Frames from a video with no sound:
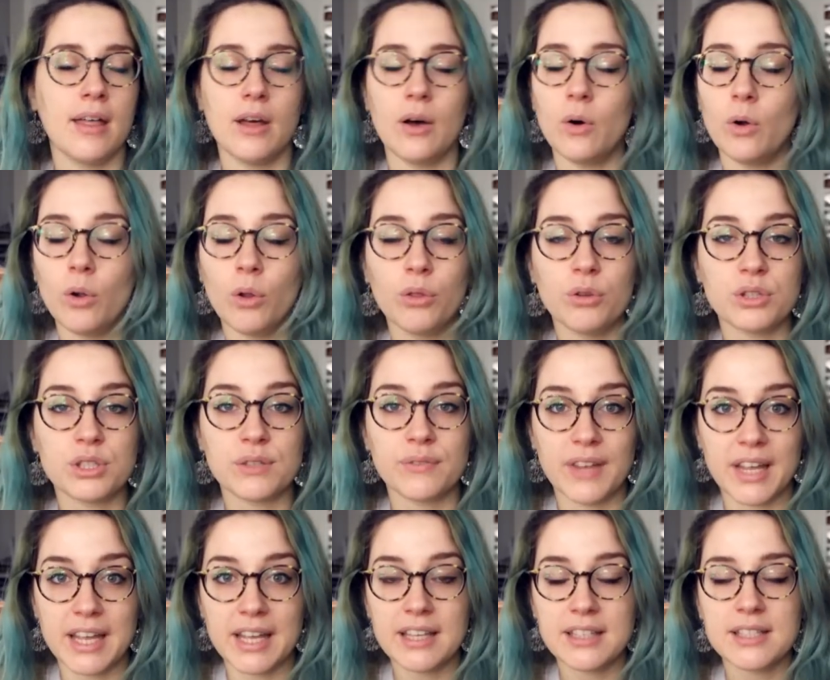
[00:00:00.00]
all those
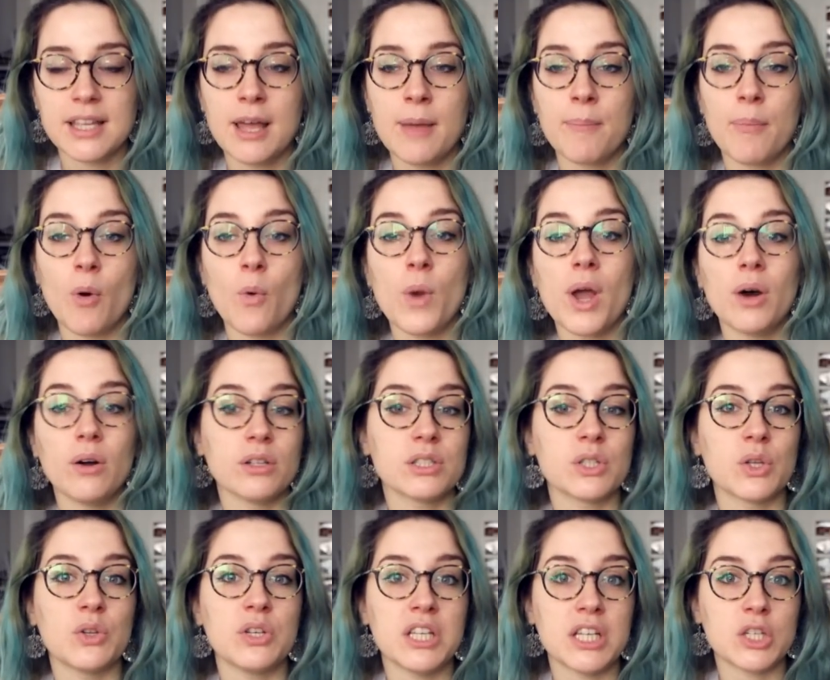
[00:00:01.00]
things, but we
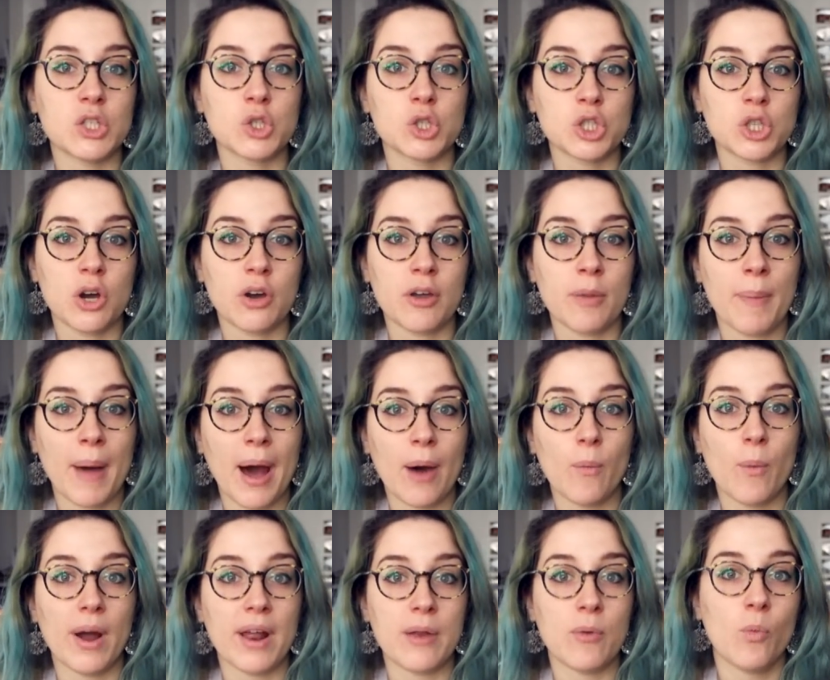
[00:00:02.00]
also need to talk about
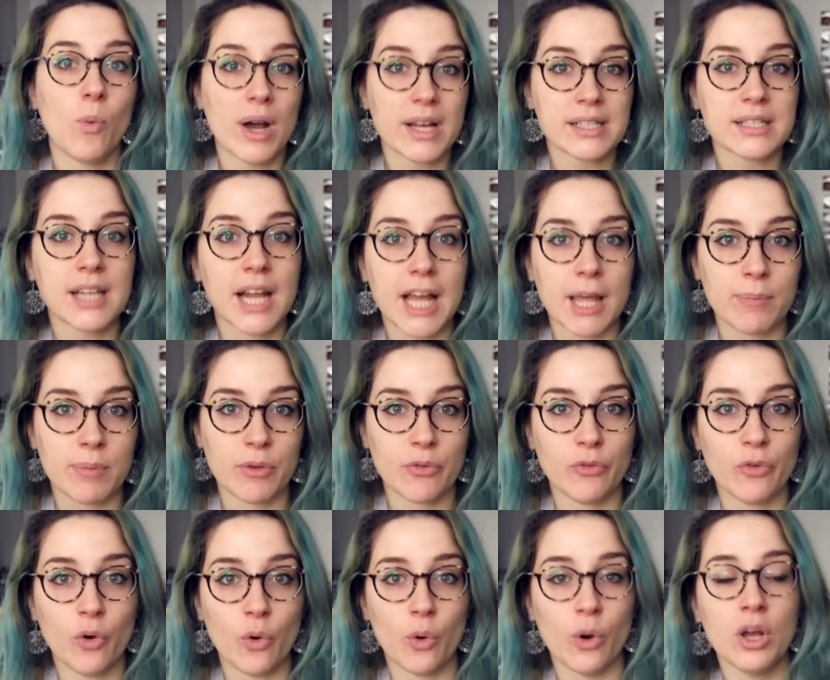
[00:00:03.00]
what it was like
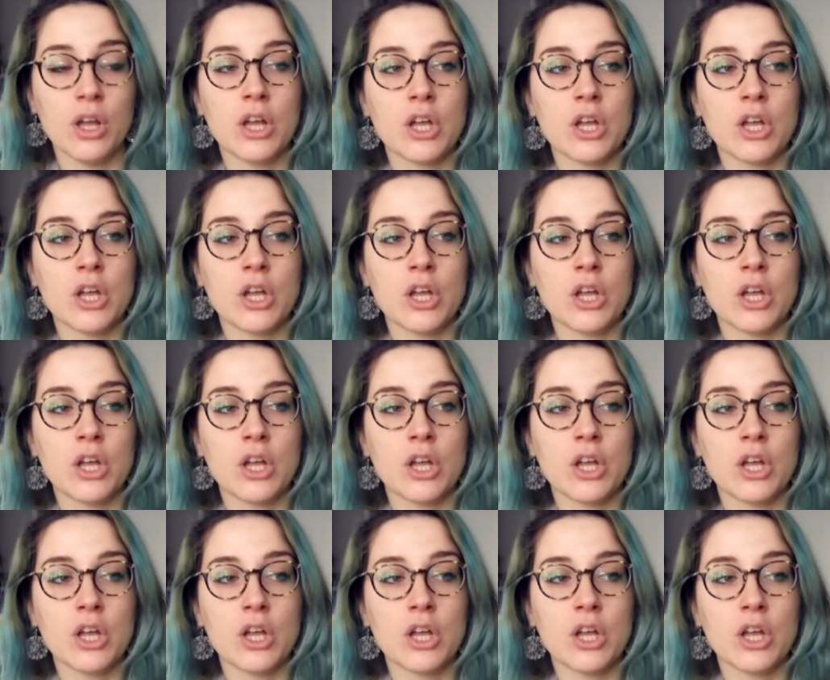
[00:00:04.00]
before,